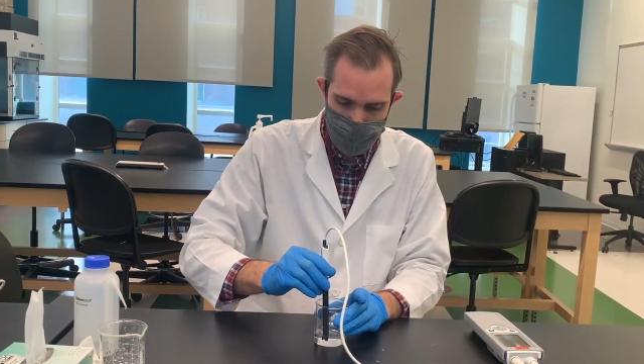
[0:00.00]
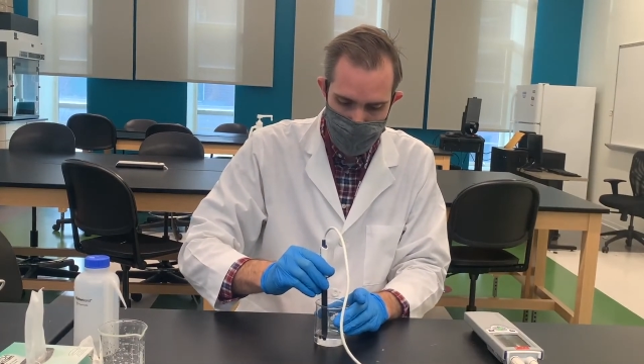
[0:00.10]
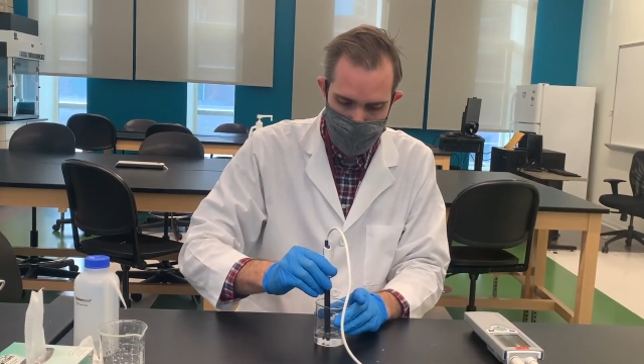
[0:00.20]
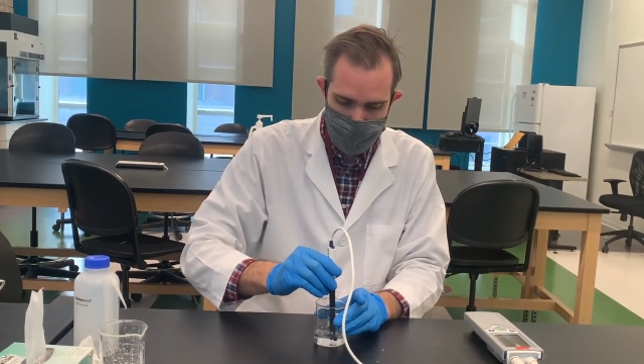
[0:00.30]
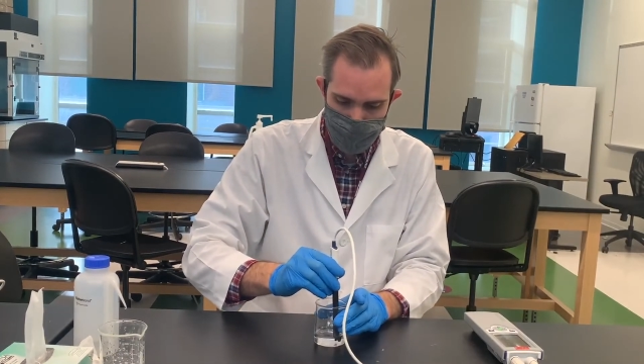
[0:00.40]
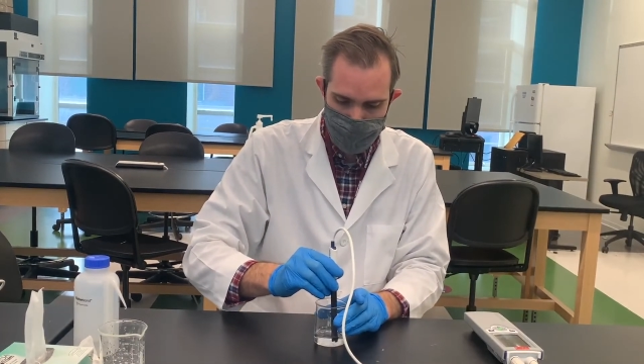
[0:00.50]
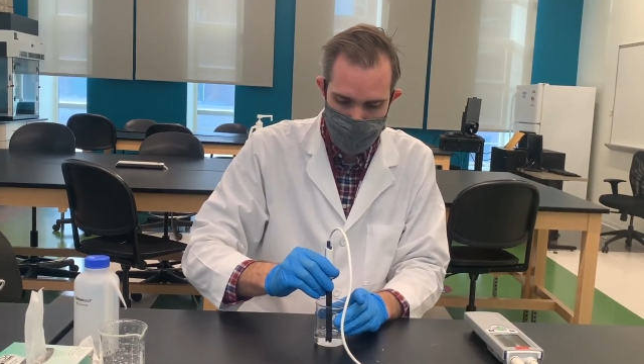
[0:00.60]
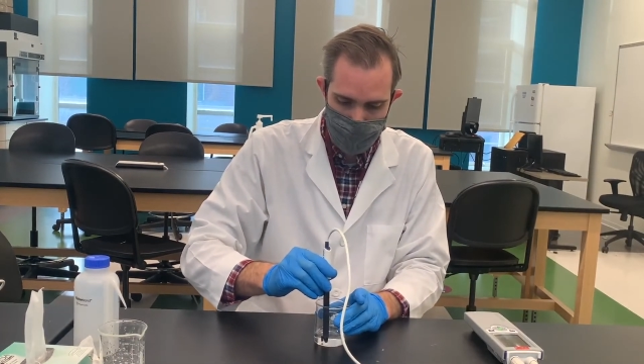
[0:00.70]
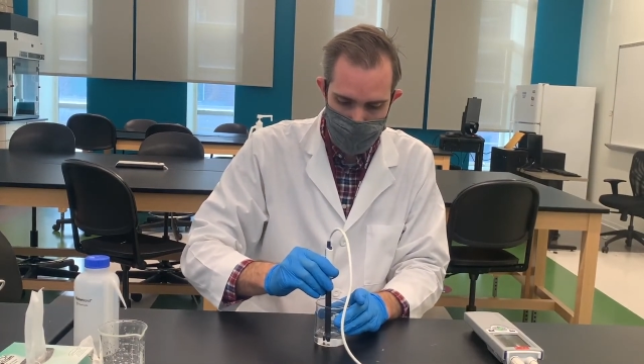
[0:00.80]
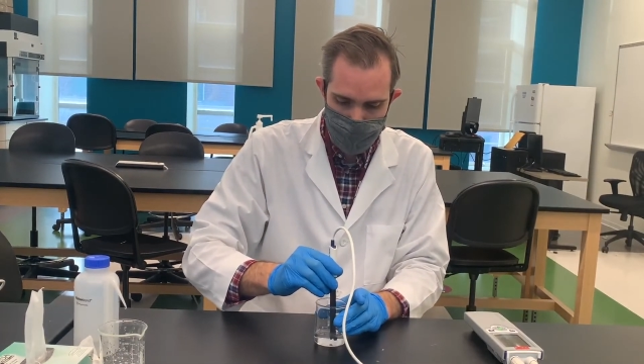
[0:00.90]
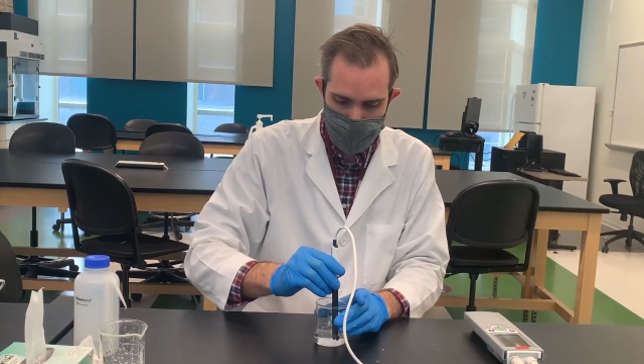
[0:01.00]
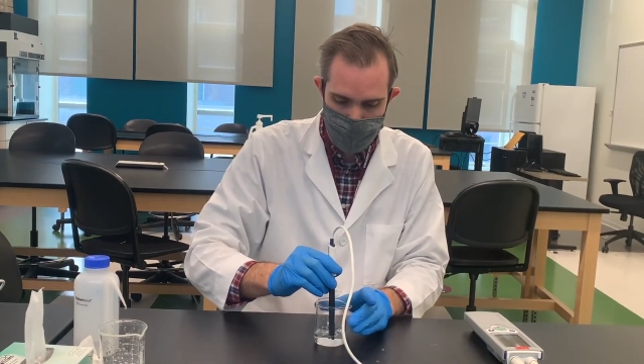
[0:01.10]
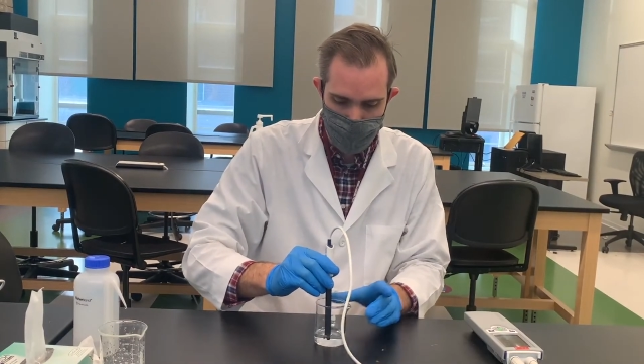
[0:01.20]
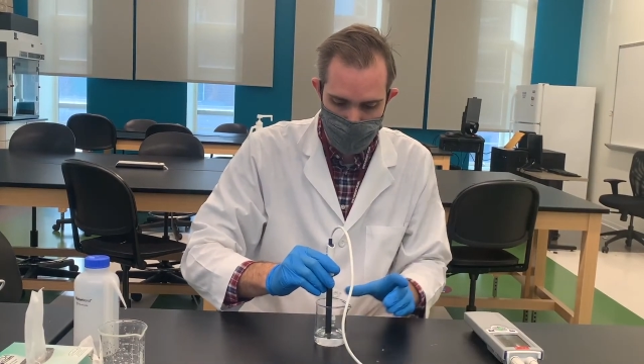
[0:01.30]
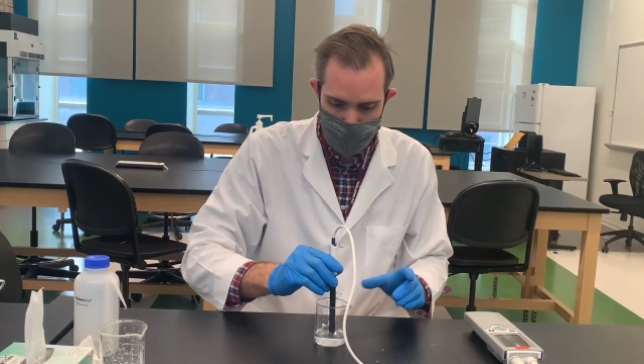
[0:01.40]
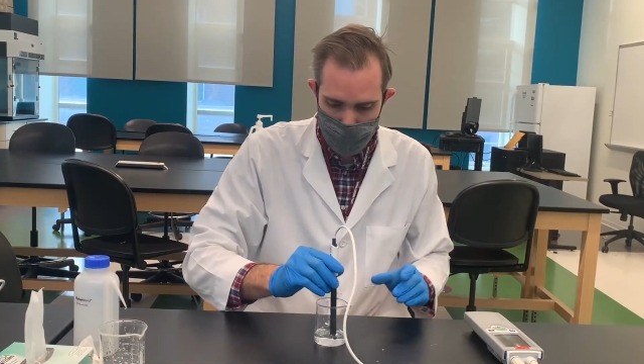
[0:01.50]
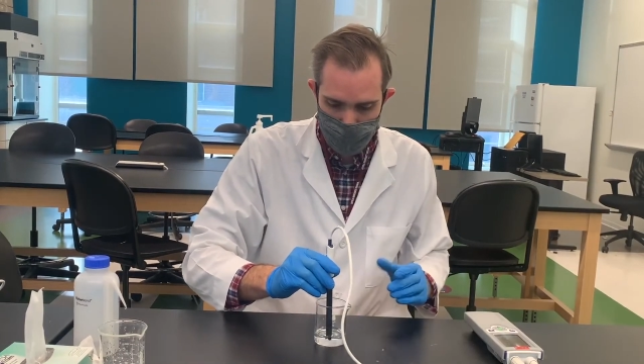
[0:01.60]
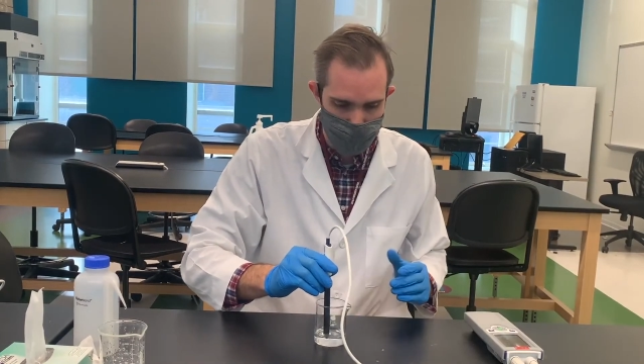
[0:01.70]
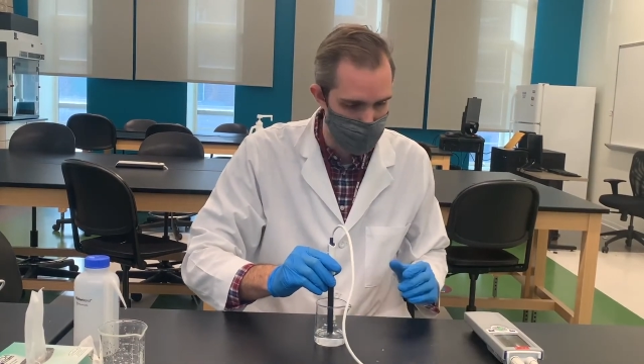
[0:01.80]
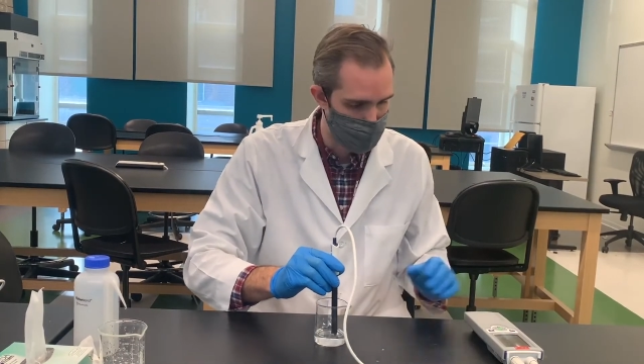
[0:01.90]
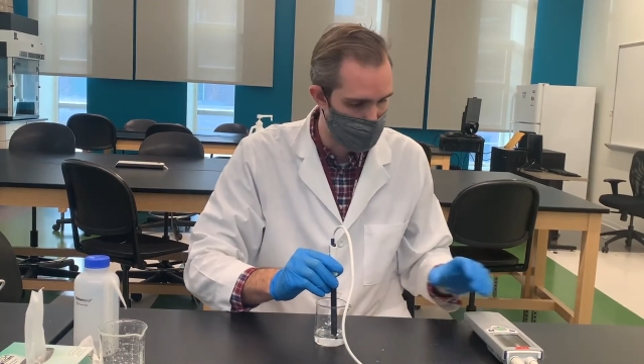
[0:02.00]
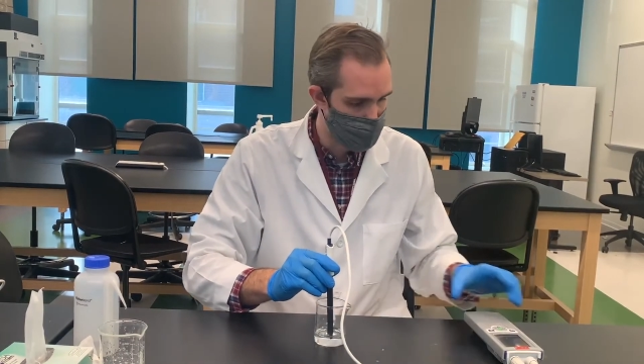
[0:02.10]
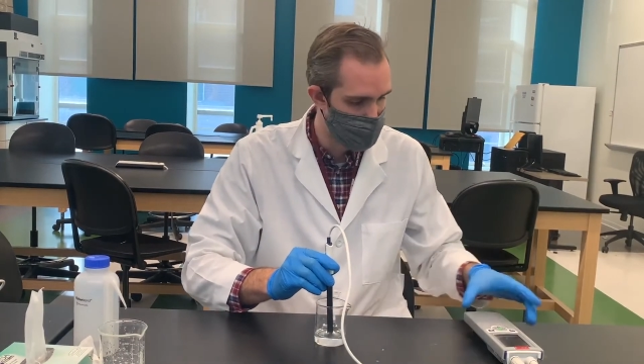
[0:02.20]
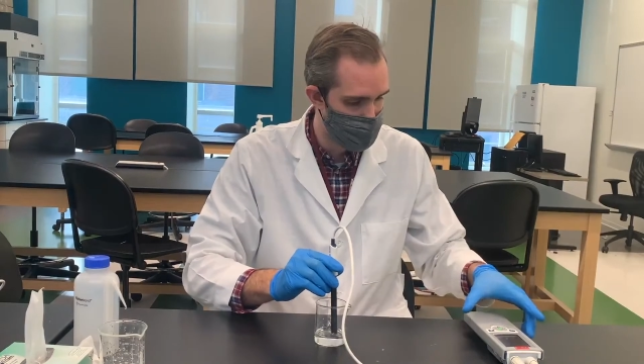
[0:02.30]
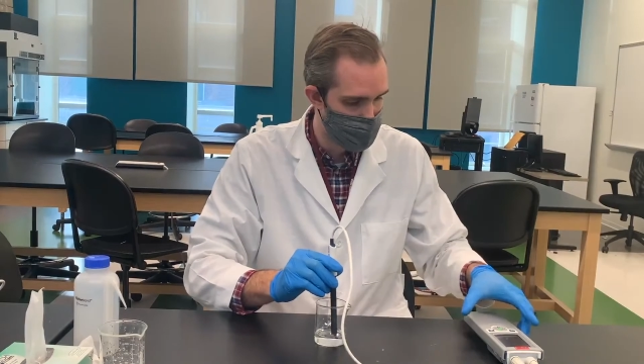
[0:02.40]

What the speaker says: and start to gently swirl it around with controlled